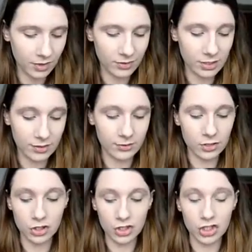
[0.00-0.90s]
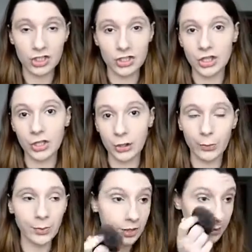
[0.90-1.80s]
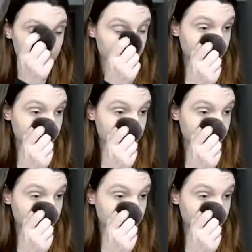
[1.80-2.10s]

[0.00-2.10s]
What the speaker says: even if it's just a little bit.